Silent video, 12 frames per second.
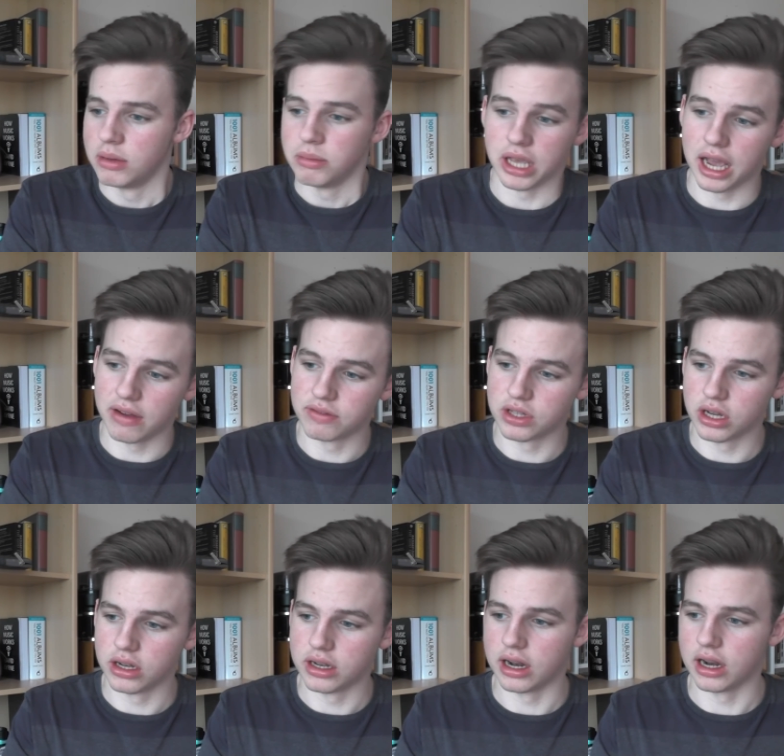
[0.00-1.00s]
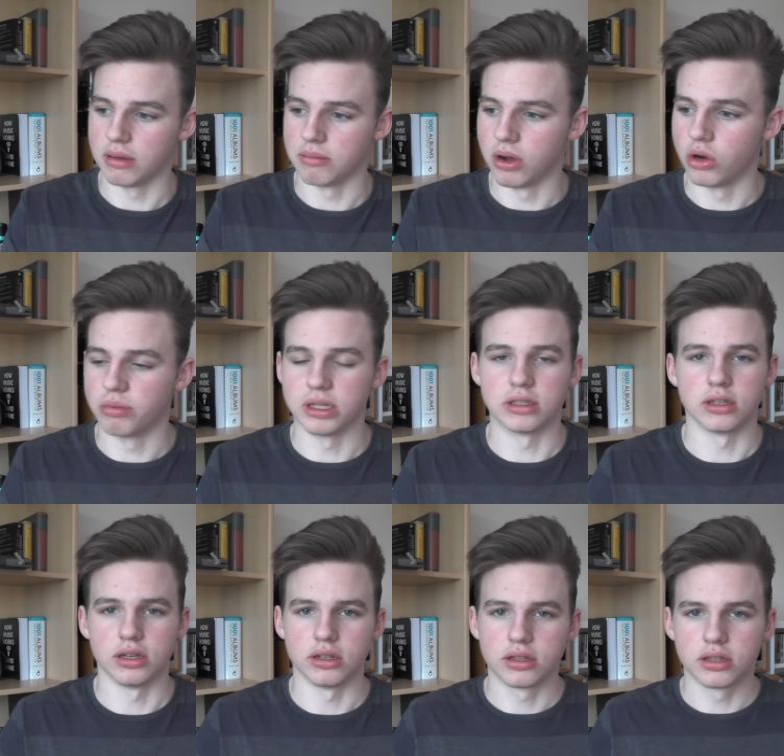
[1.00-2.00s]
but you have done, and I'm hoping
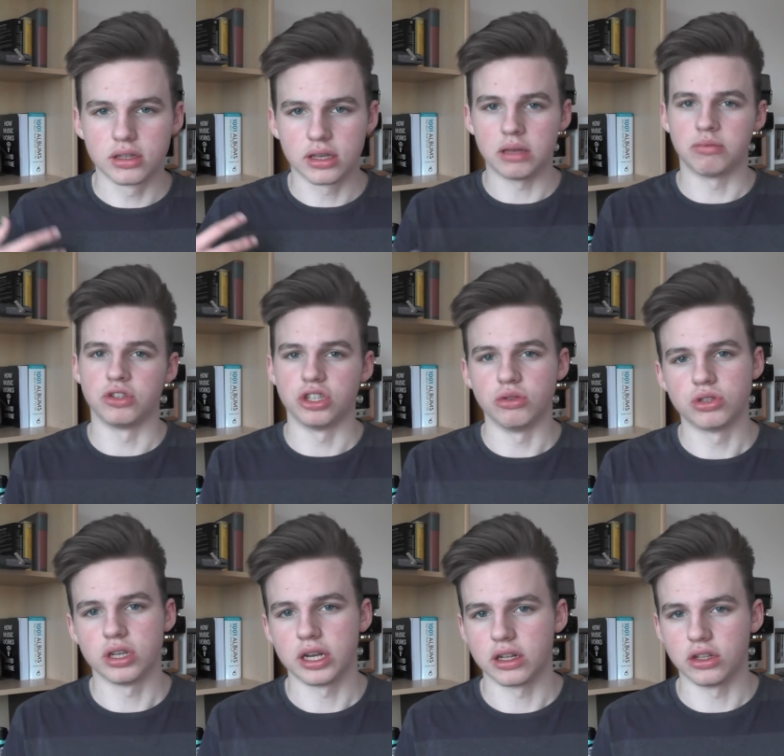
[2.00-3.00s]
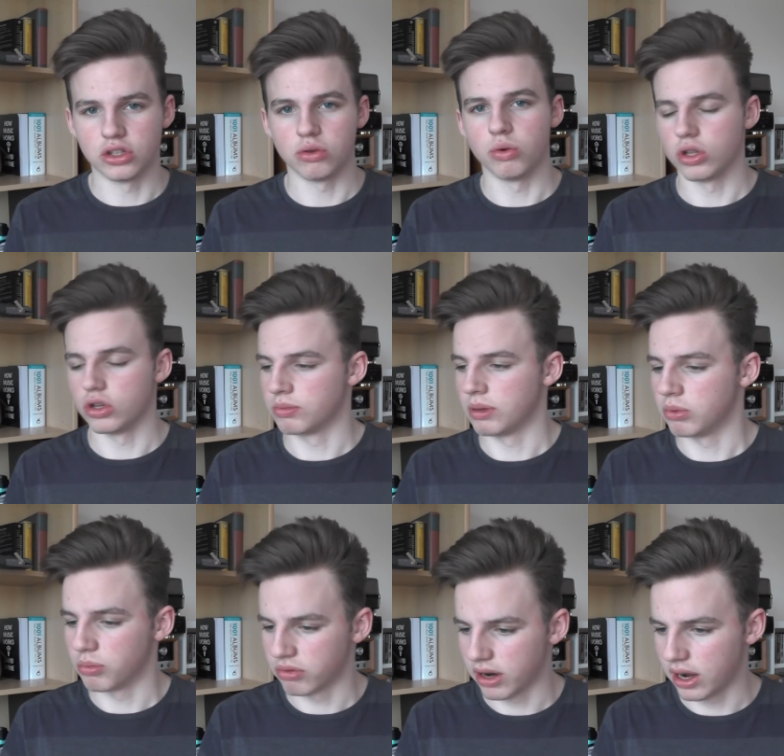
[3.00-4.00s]
to keep producing and do all those
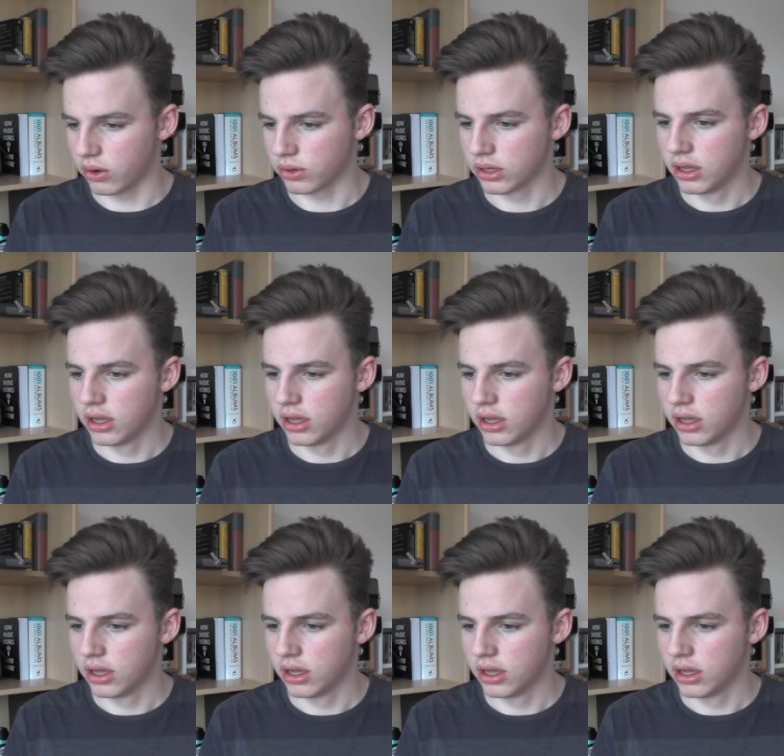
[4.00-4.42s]
people proud.